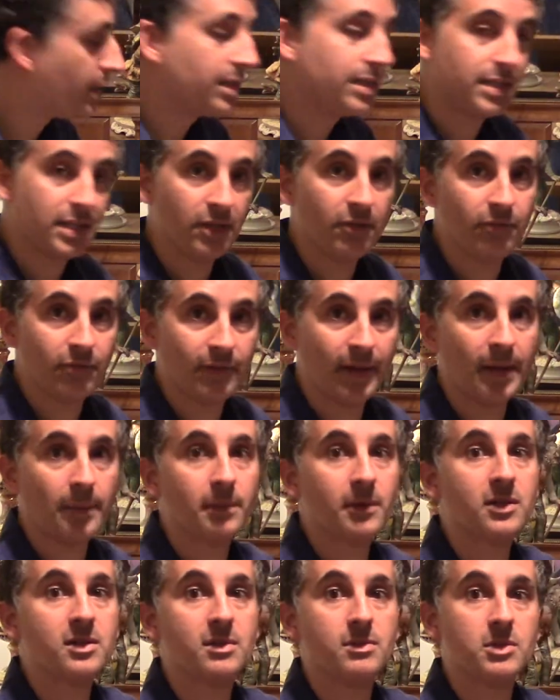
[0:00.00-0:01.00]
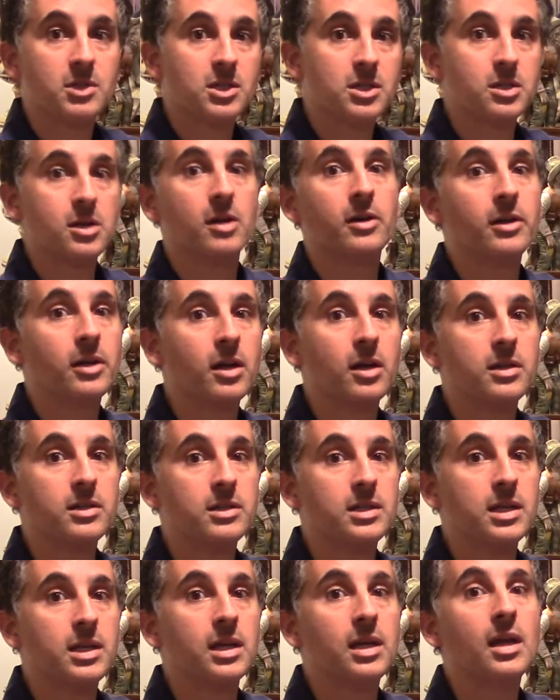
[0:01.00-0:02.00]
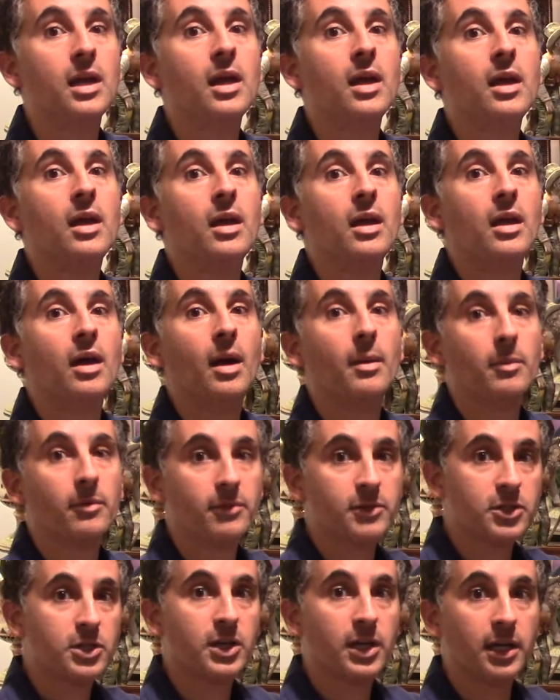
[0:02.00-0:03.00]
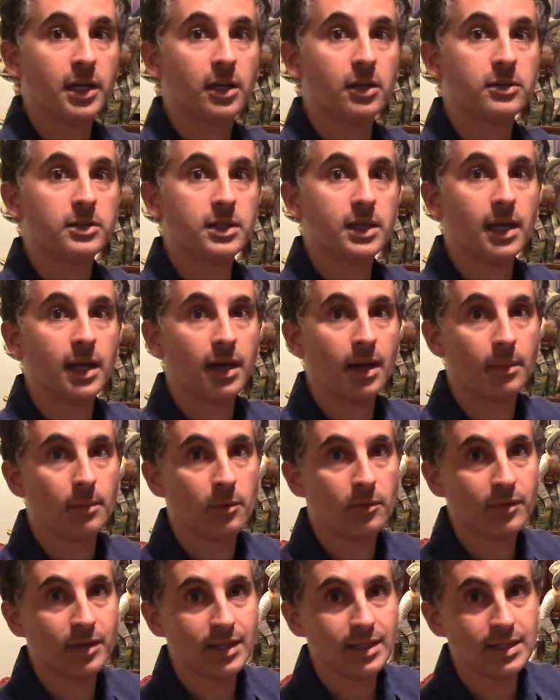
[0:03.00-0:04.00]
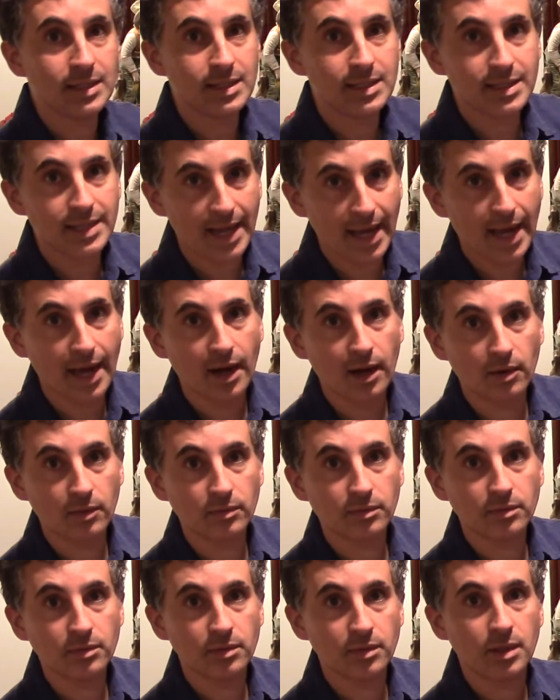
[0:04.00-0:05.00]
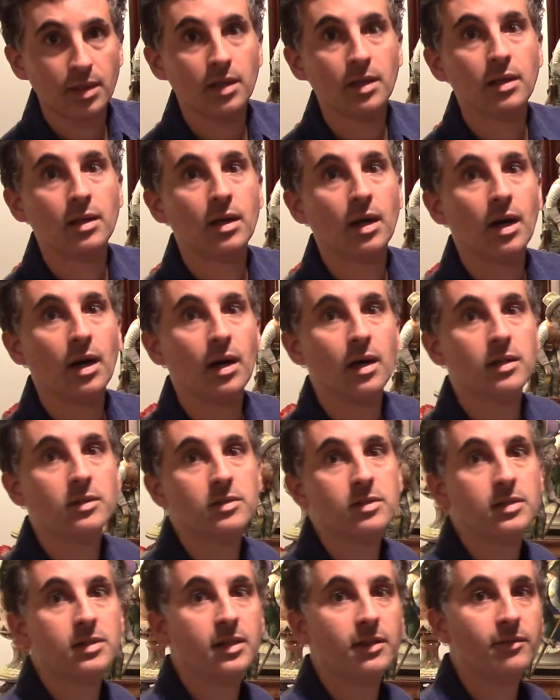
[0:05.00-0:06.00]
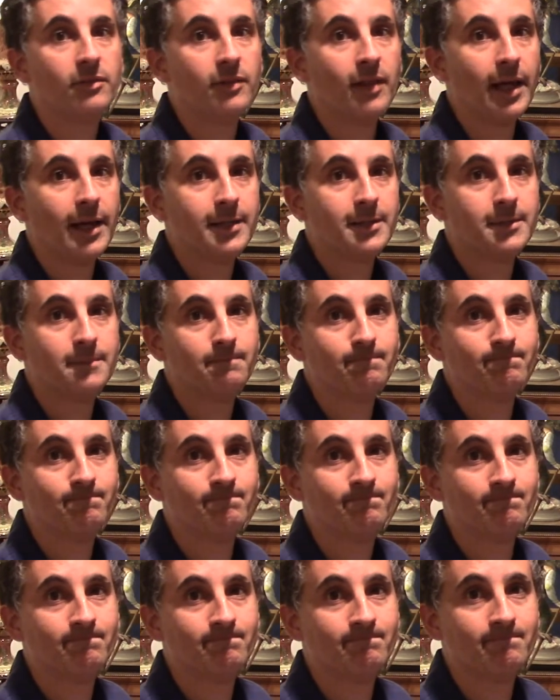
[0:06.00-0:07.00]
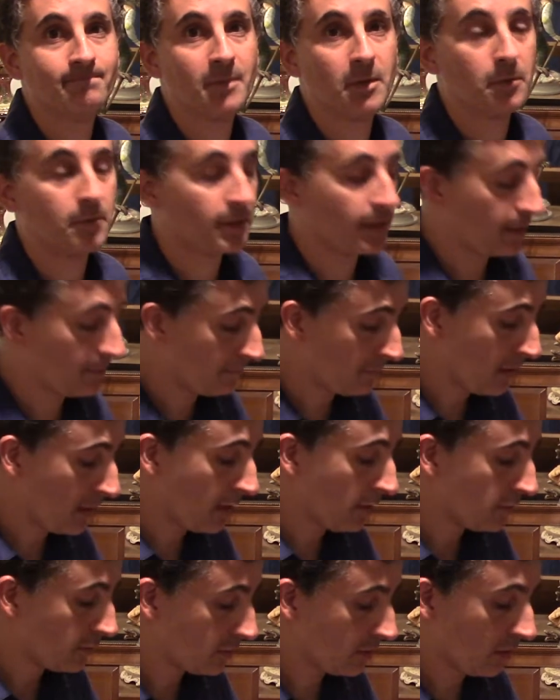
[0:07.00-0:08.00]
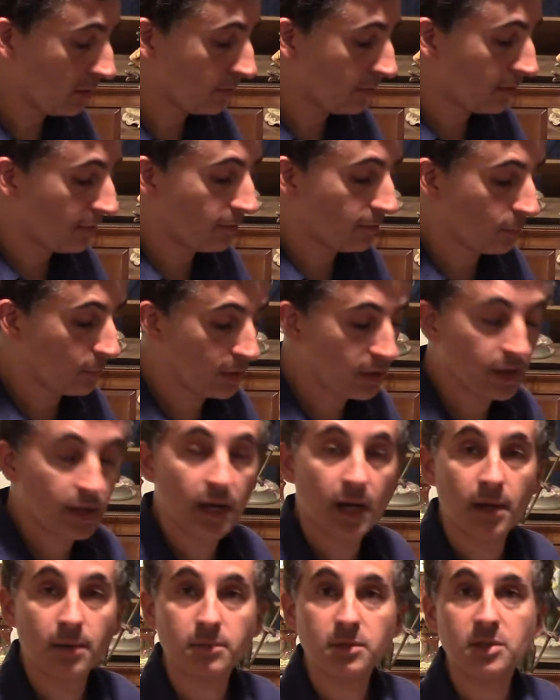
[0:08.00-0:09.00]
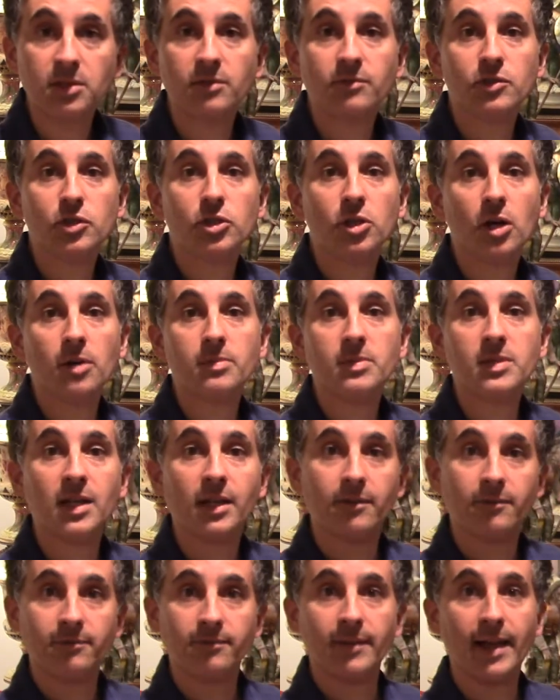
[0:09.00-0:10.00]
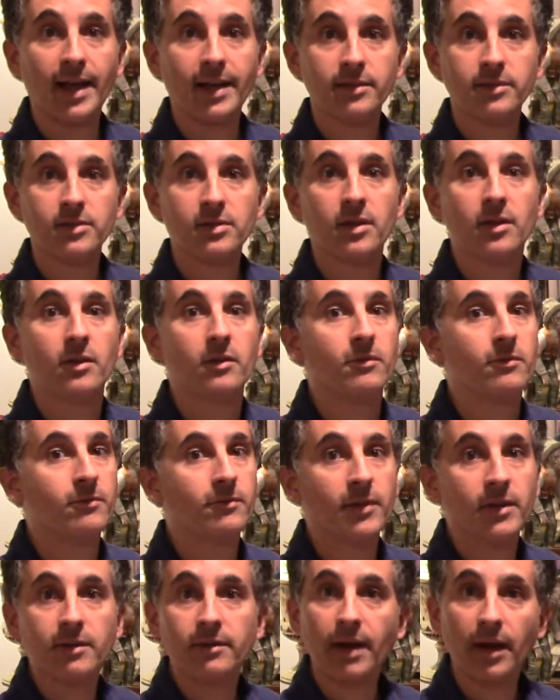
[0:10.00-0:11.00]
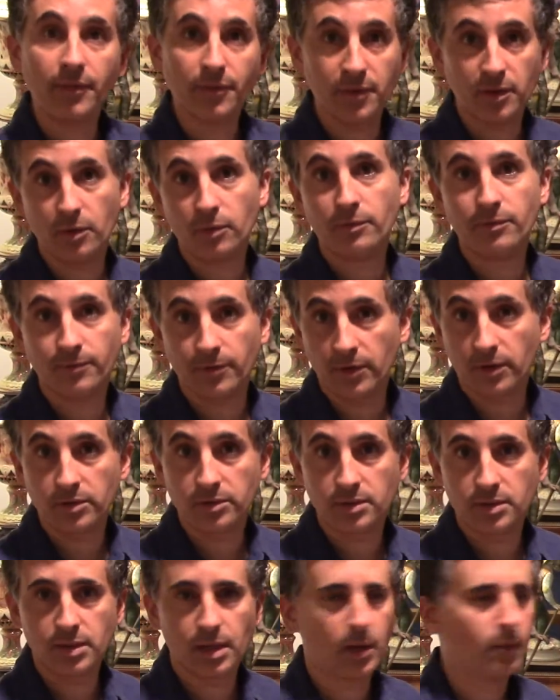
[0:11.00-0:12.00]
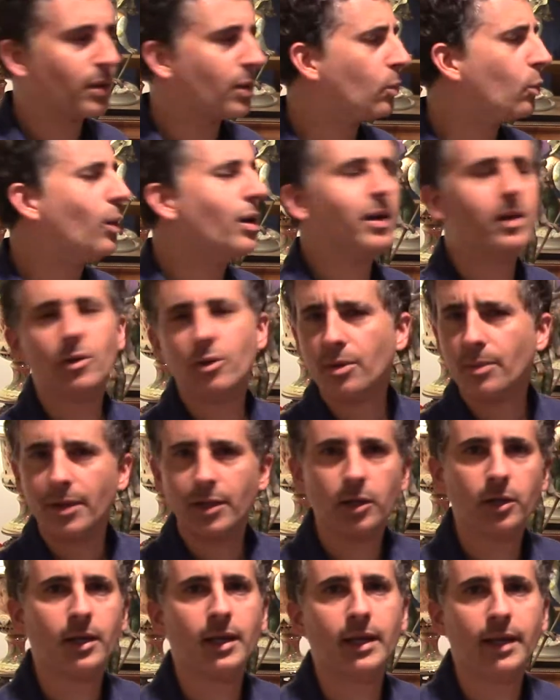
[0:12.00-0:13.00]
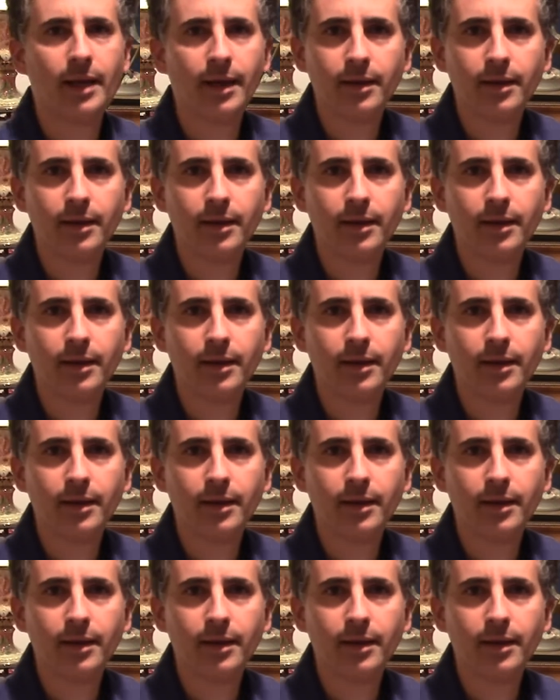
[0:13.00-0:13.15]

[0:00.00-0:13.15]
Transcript: D flat because I'm starting on D, I'm originating on D, and I'm moving down to D flat. Okay, so when it comes to sharps and flats, figure out the note first. Say, okay, what note am I looking at?